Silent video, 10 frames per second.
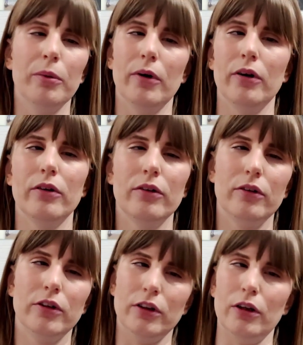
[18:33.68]
but
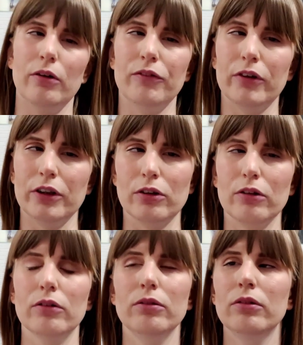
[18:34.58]
you know, I've only
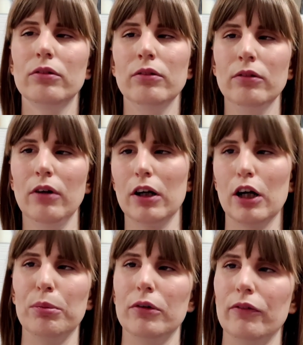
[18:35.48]
got
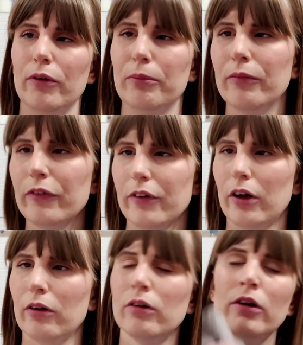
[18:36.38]
a couple of them,
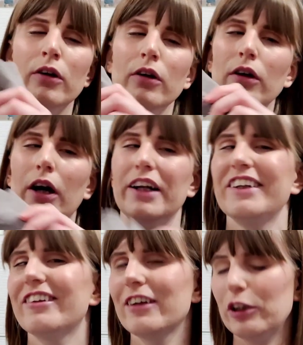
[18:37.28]
so I
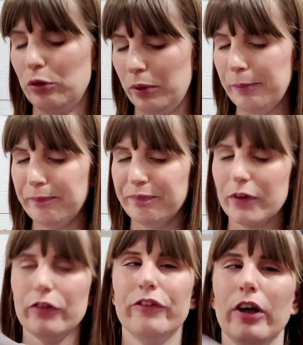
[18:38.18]
needed a new one.
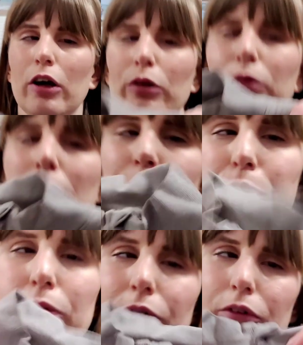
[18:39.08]
So I
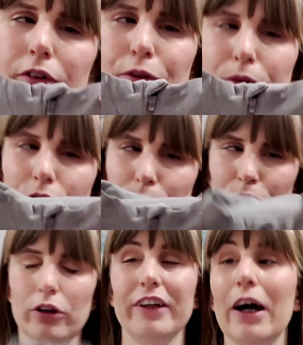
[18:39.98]
saw this one on
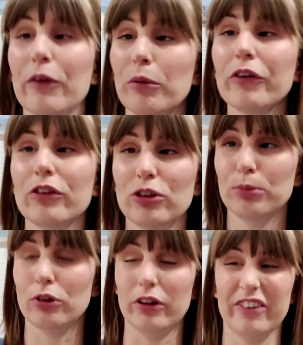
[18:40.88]
GymShark. Now the ones on
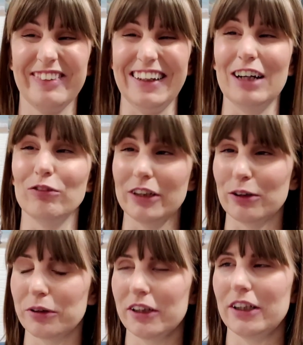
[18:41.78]
GymShark sell out
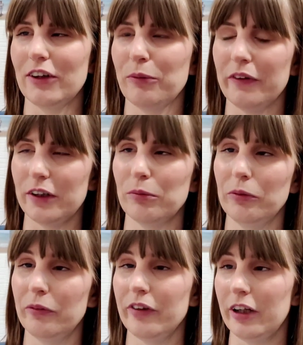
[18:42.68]
really quickly, that's one thing I
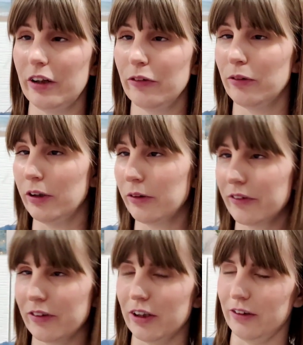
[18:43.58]
will say. I saw
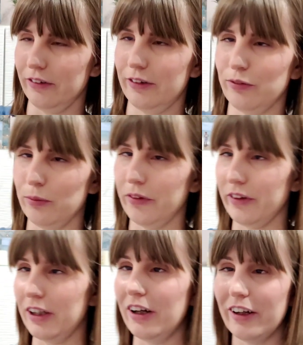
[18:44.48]
loads of colours, different
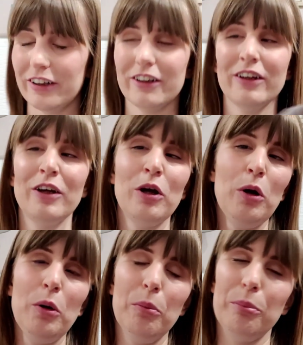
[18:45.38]
ones I like,
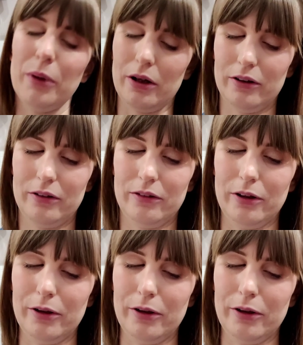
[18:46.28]
but